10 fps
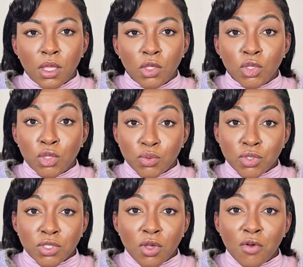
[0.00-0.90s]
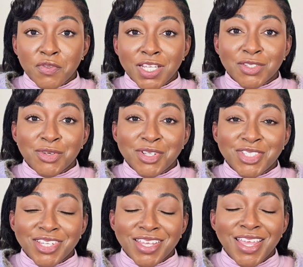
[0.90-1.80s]
use of
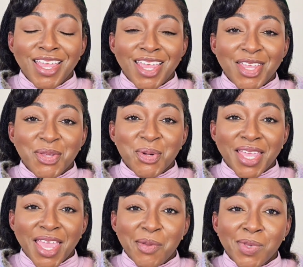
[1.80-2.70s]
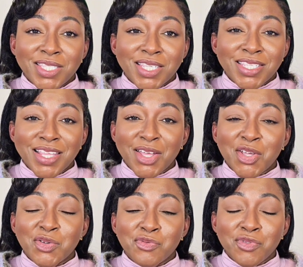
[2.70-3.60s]
technology in your care business that
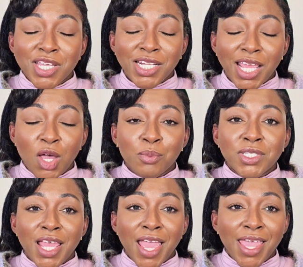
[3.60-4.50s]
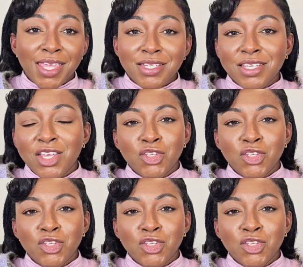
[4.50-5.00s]
can really help to aid